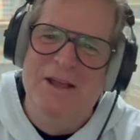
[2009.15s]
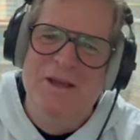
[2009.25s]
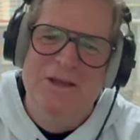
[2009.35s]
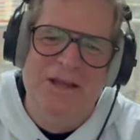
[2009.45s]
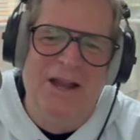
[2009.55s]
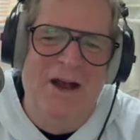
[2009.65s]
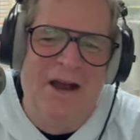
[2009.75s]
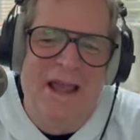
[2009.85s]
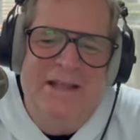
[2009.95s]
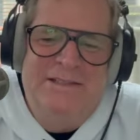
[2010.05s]
You know,
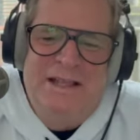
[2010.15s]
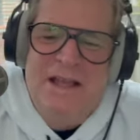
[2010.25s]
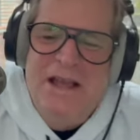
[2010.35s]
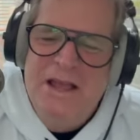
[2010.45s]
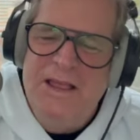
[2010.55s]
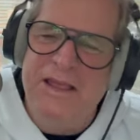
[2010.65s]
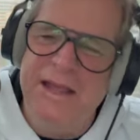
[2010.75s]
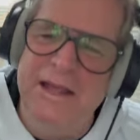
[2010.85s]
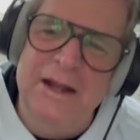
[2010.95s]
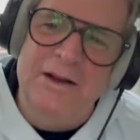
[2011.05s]
it's,
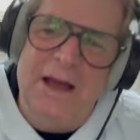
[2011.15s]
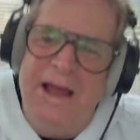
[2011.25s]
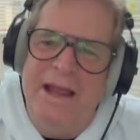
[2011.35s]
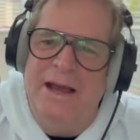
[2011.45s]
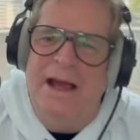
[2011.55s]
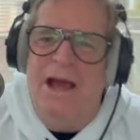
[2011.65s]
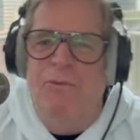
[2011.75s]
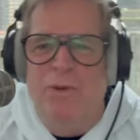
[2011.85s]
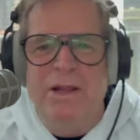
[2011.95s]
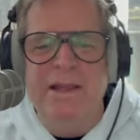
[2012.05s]
you know, I
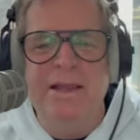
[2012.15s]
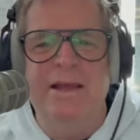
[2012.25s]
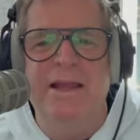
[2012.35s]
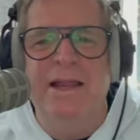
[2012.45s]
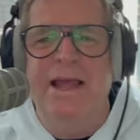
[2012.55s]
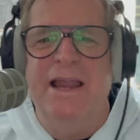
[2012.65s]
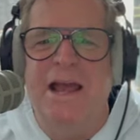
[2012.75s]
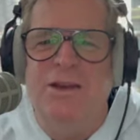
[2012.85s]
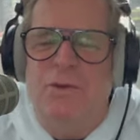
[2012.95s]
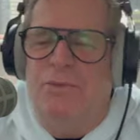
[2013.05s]
really, and I
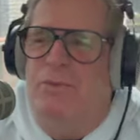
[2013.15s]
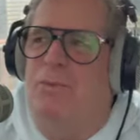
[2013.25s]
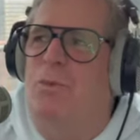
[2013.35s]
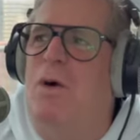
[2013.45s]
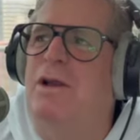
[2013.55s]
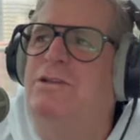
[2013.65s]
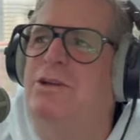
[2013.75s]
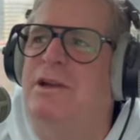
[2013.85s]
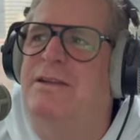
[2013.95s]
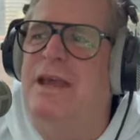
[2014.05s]
don't want
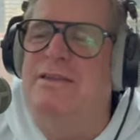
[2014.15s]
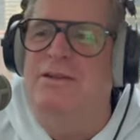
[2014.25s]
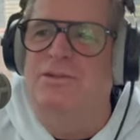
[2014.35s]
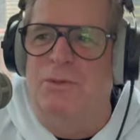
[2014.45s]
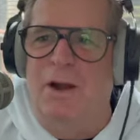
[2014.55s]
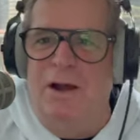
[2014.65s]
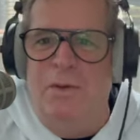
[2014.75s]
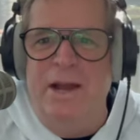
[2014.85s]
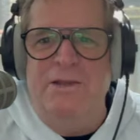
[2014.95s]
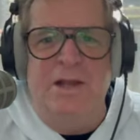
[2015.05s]
you to take this the wrong
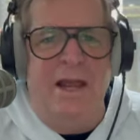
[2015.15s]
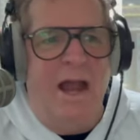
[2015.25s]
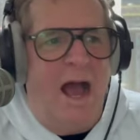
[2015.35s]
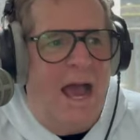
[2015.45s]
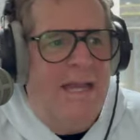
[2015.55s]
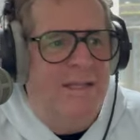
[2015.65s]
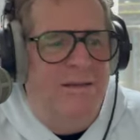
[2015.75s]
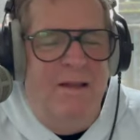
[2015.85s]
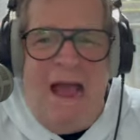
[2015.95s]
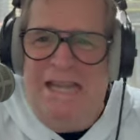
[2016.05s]
way, Jane. I
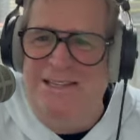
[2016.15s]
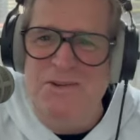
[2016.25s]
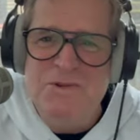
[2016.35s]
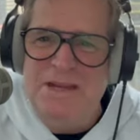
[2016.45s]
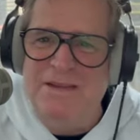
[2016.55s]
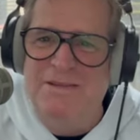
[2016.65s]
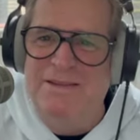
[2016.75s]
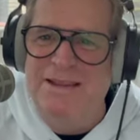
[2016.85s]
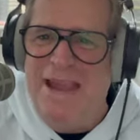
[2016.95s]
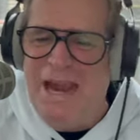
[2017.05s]
don't
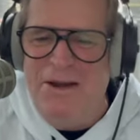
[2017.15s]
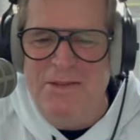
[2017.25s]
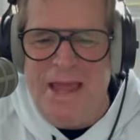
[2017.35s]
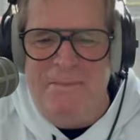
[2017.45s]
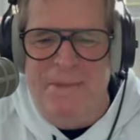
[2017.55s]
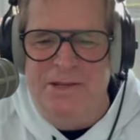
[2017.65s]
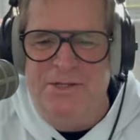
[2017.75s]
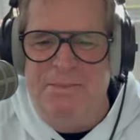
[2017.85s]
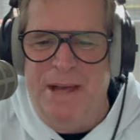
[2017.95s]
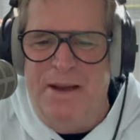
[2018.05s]
care that much
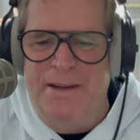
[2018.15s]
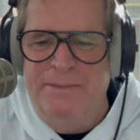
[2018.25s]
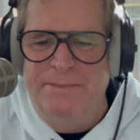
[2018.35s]
about it.